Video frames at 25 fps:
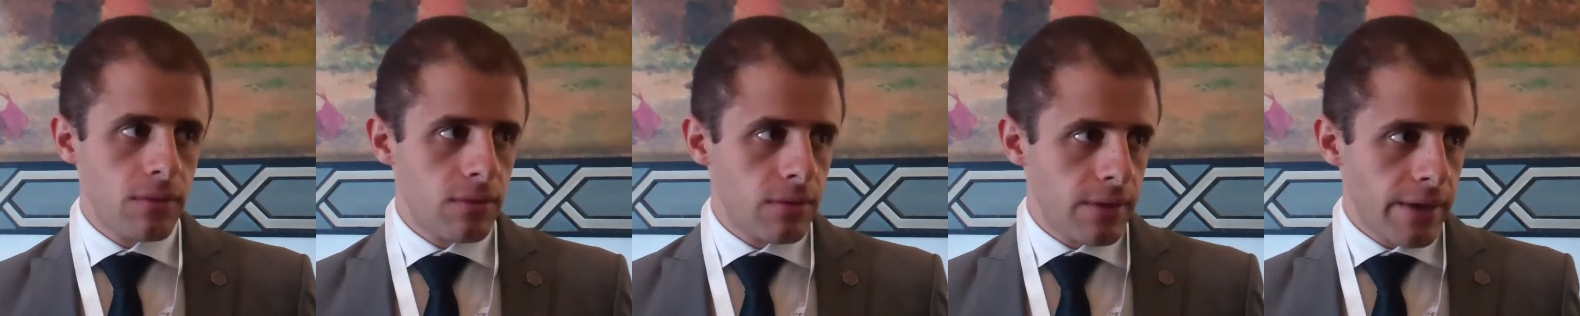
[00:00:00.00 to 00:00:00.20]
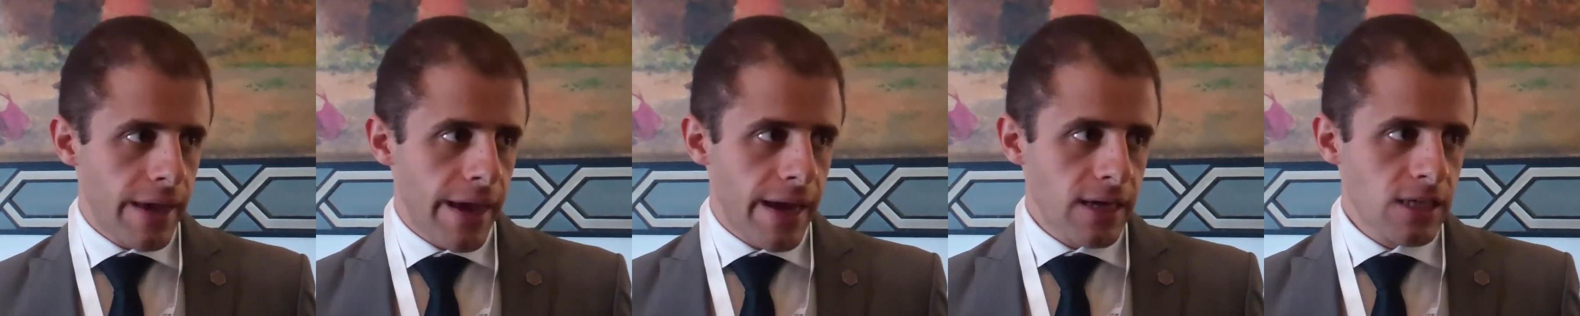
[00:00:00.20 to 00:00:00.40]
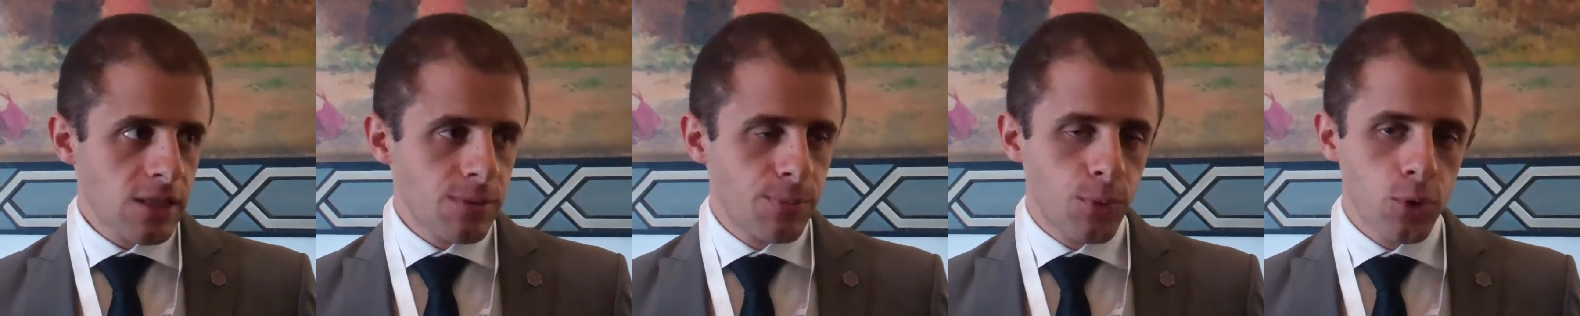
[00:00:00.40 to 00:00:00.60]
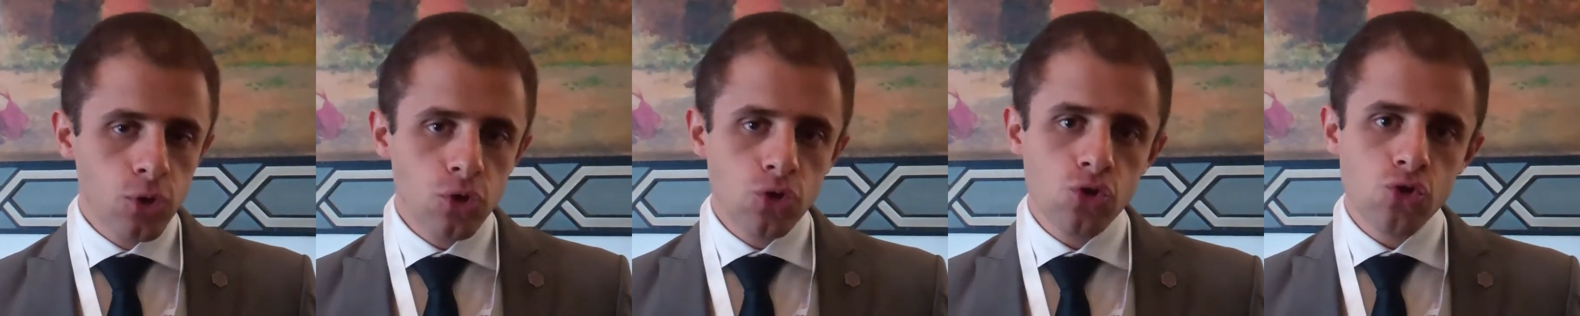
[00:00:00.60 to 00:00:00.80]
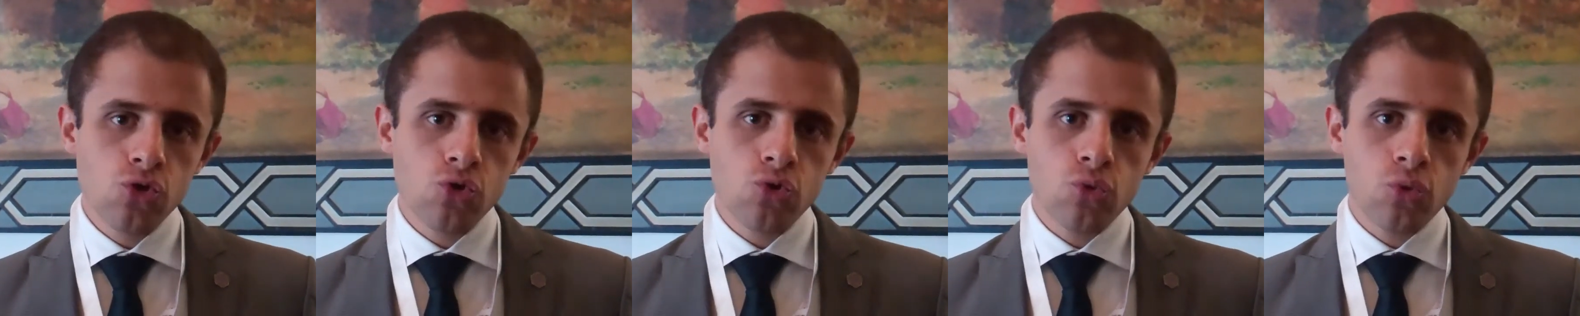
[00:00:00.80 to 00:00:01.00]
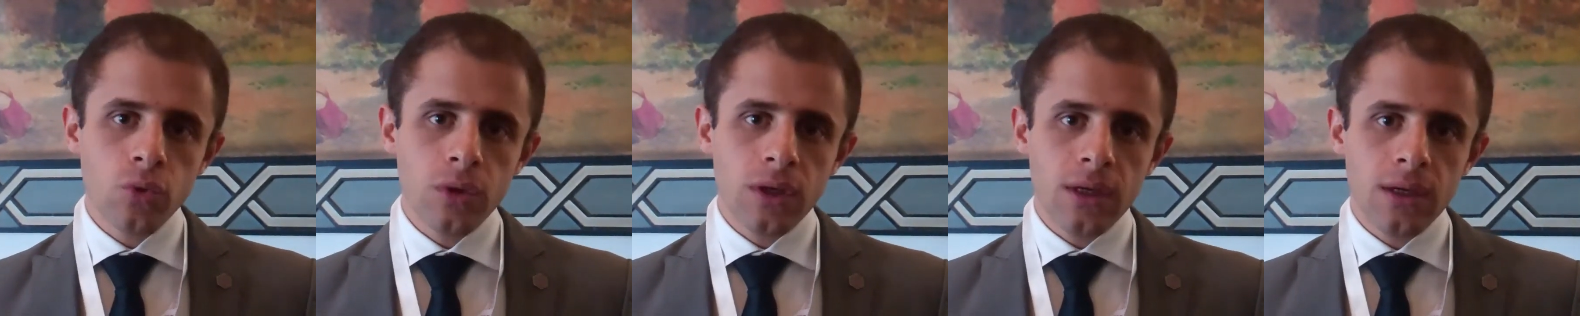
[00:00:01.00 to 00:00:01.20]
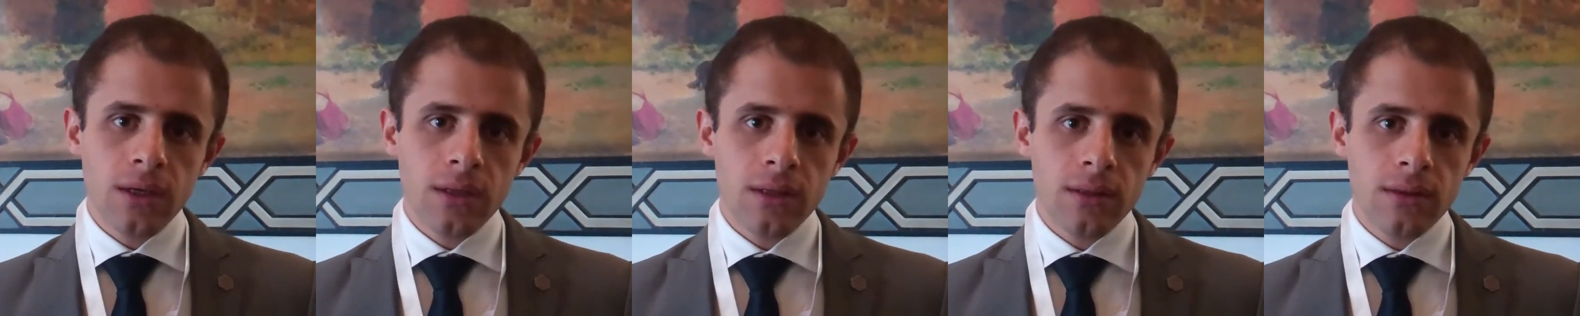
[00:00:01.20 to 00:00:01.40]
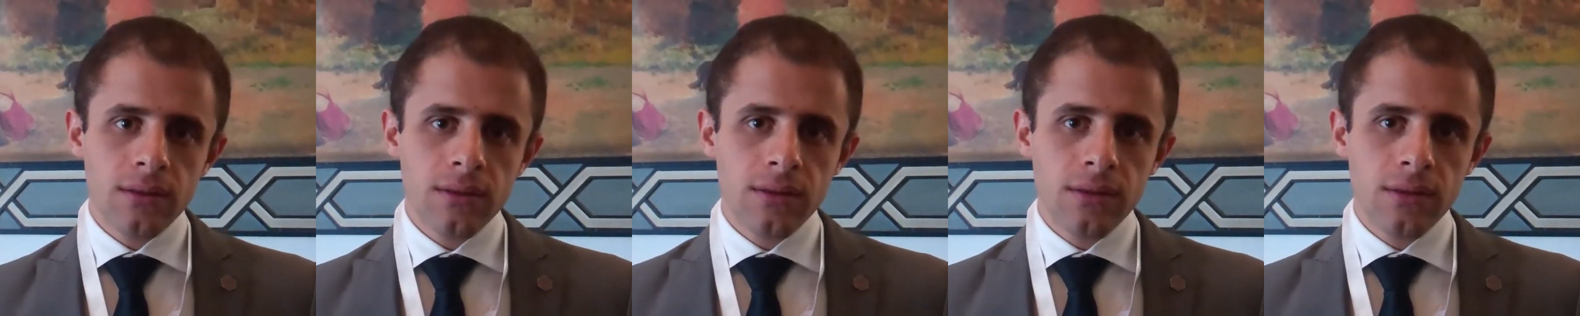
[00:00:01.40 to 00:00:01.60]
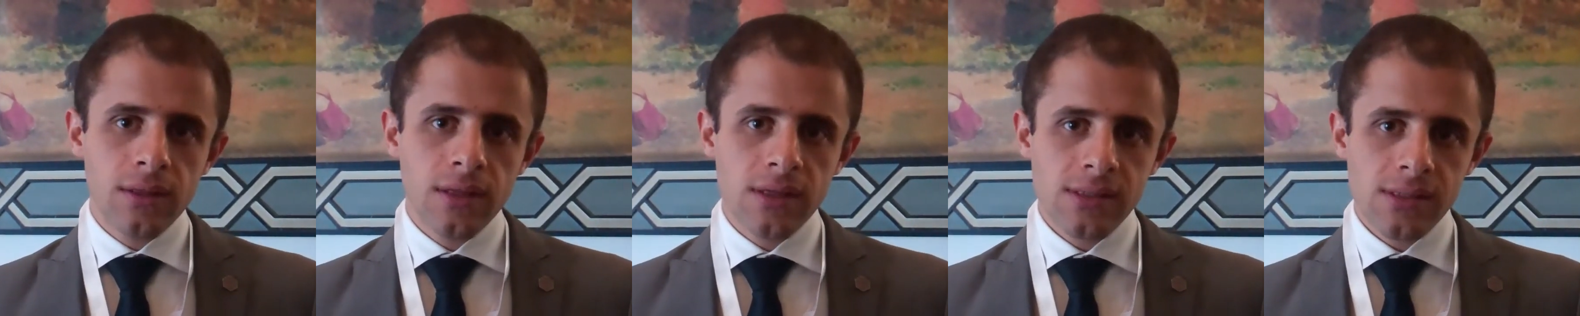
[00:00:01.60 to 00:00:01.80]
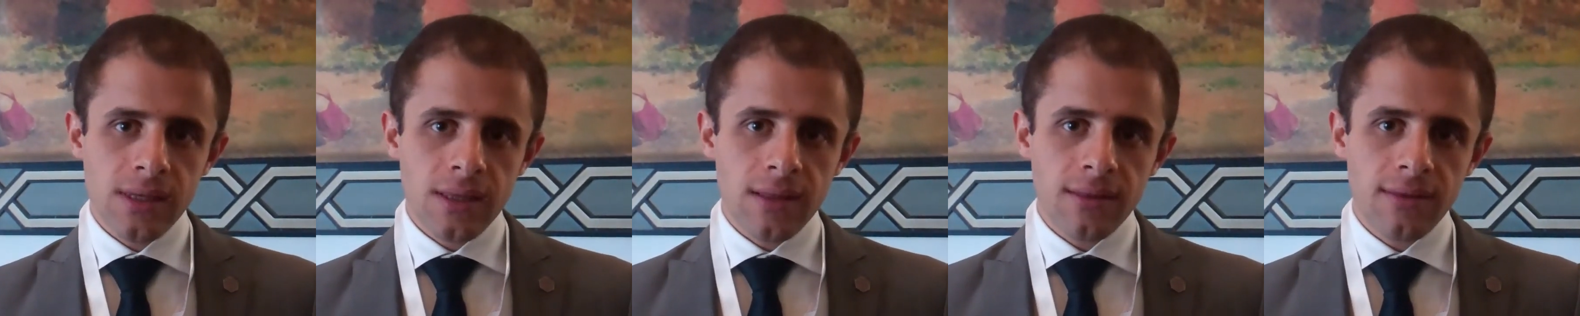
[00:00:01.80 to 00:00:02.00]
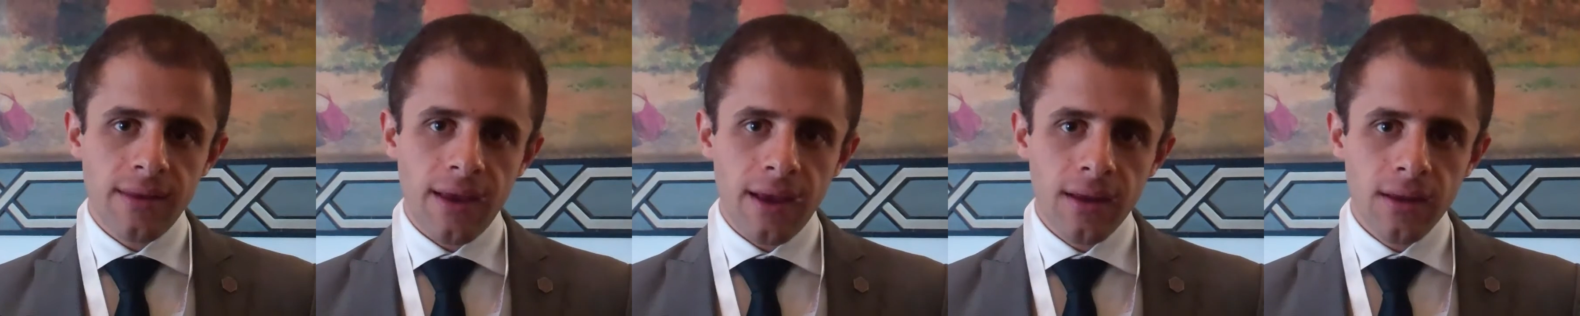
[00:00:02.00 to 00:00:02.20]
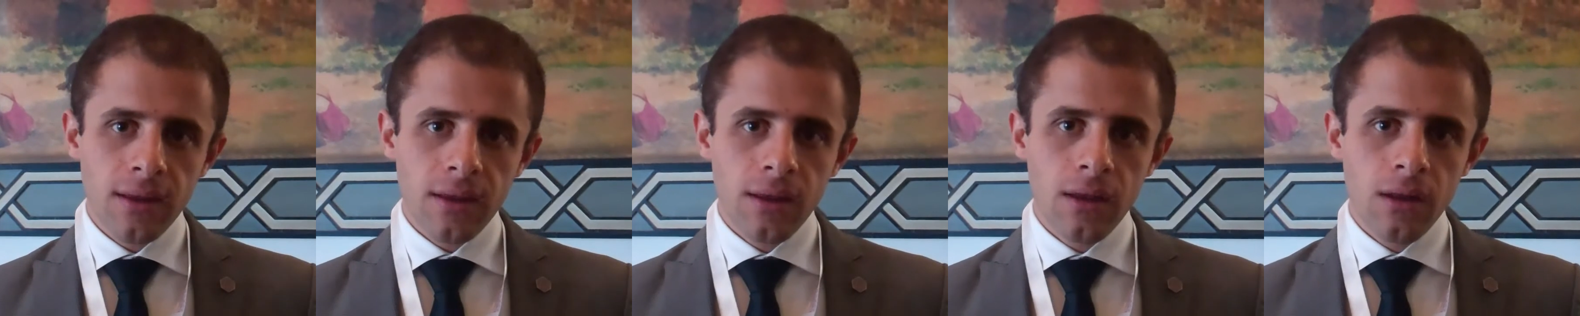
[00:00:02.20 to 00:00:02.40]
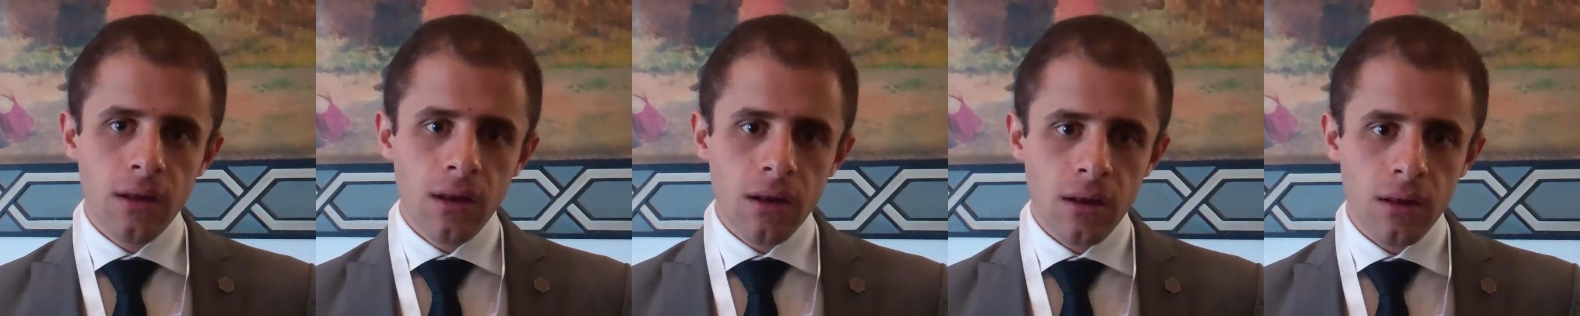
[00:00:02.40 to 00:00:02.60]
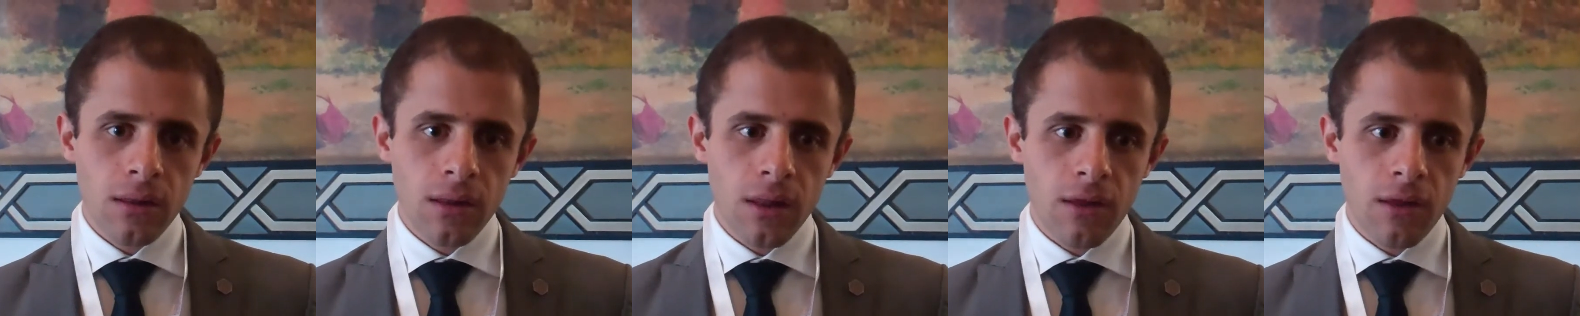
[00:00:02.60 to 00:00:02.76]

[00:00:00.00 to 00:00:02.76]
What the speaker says: the exports, we disentangle